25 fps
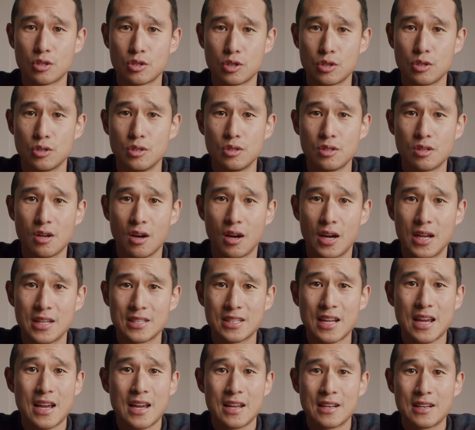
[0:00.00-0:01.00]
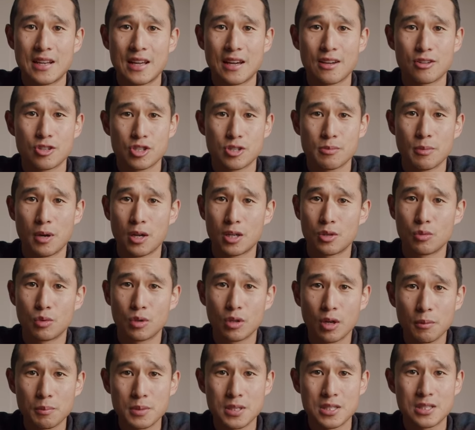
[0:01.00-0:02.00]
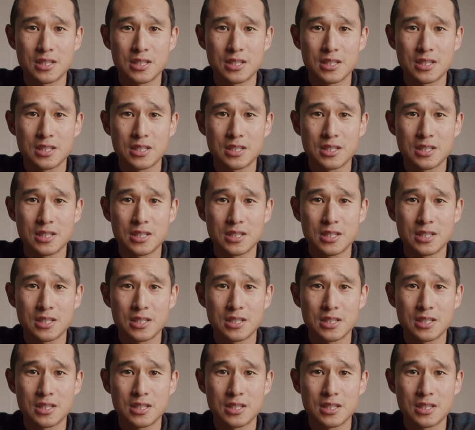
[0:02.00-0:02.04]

to you guys. Now, Shimoda will not be